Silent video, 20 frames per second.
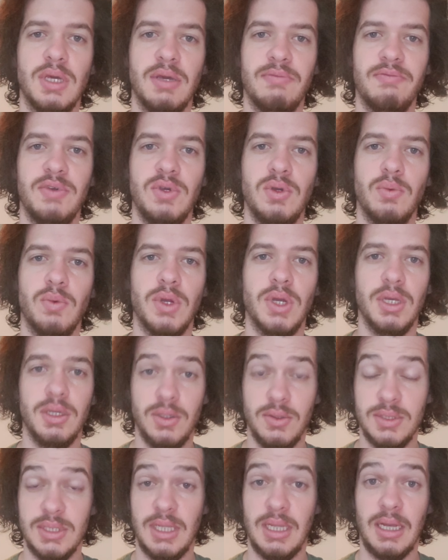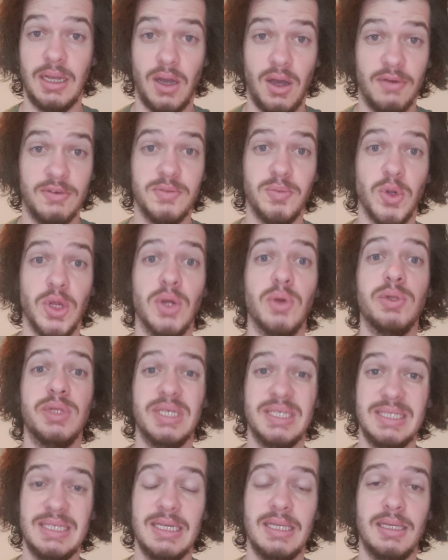If you were going to use it like offspring or
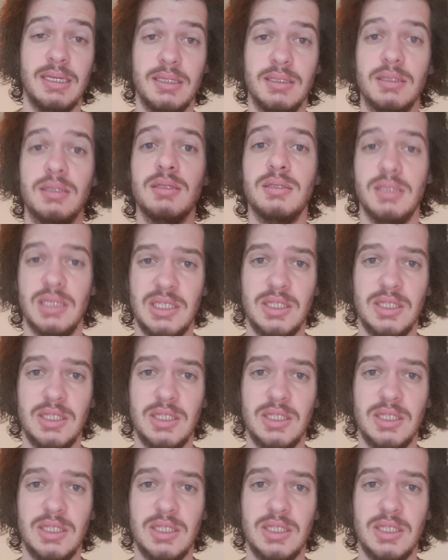descendants,